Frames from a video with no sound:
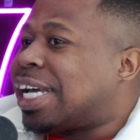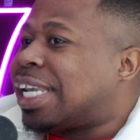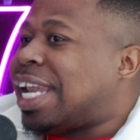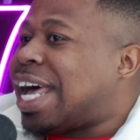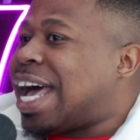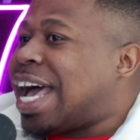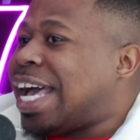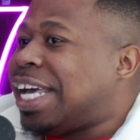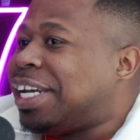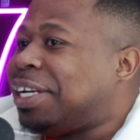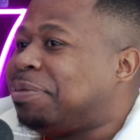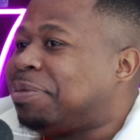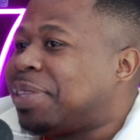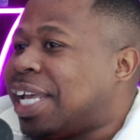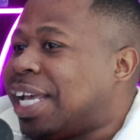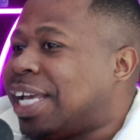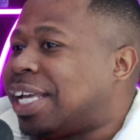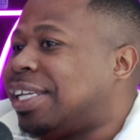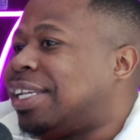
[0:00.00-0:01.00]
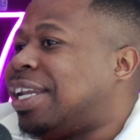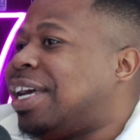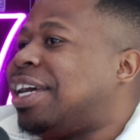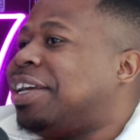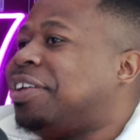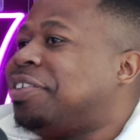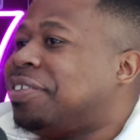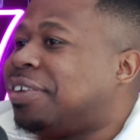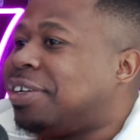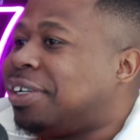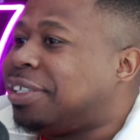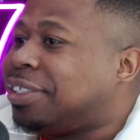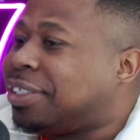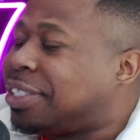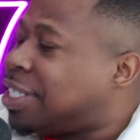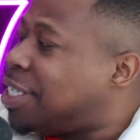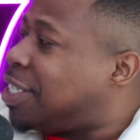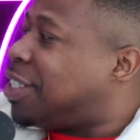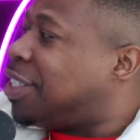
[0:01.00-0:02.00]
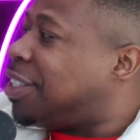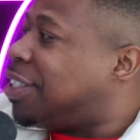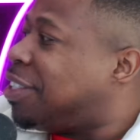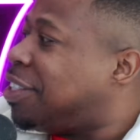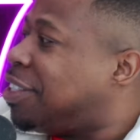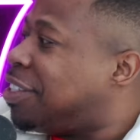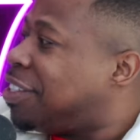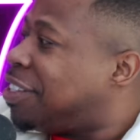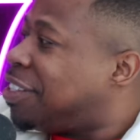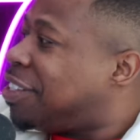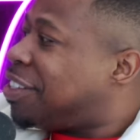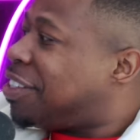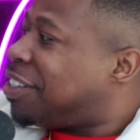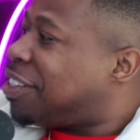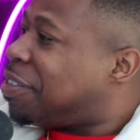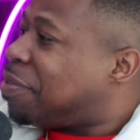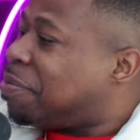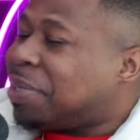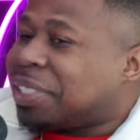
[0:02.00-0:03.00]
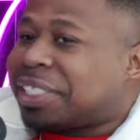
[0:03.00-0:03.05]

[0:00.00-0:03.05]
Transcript: inclined. I'm thinking, like yeah. you know what I'm saying. Like it's uh, like